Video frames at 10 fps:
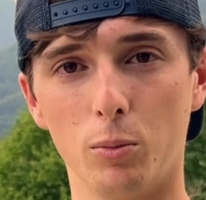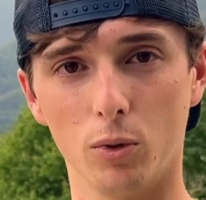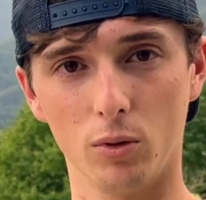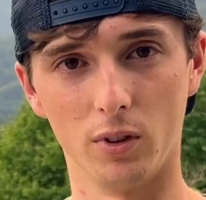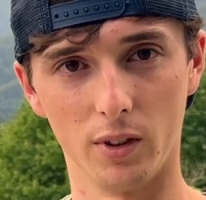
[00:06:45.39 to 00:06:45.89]
but
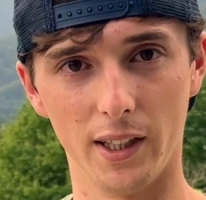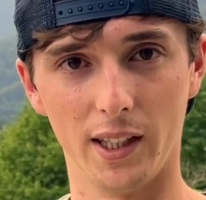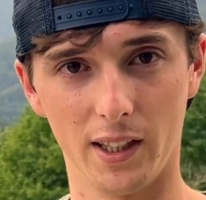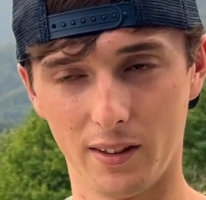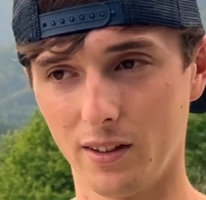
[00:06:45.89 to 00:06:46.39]

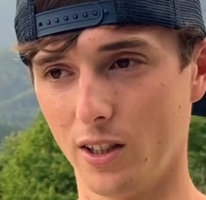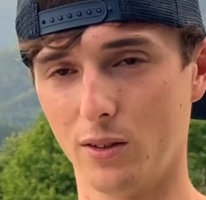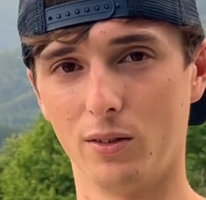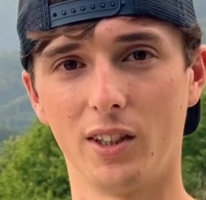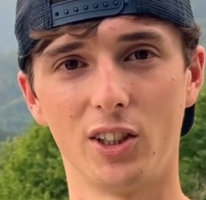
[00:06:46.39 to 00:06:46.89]
near, you know,
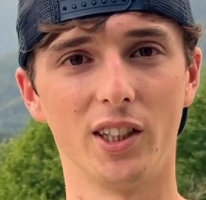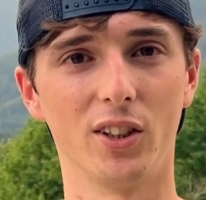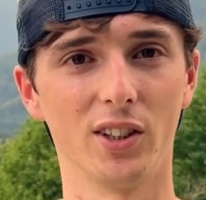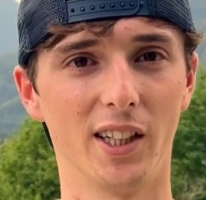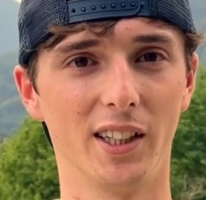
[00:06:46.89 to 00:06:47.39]
just
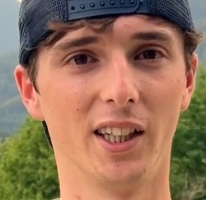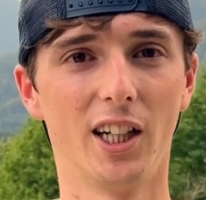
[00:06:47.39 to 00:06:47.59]
outside.